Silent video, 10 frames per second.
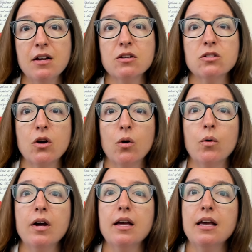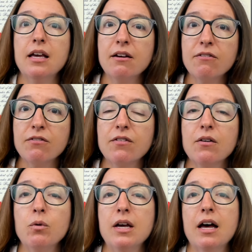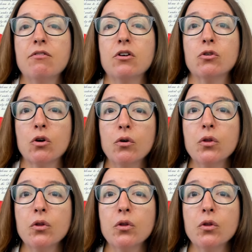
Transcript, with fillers: So if we have growth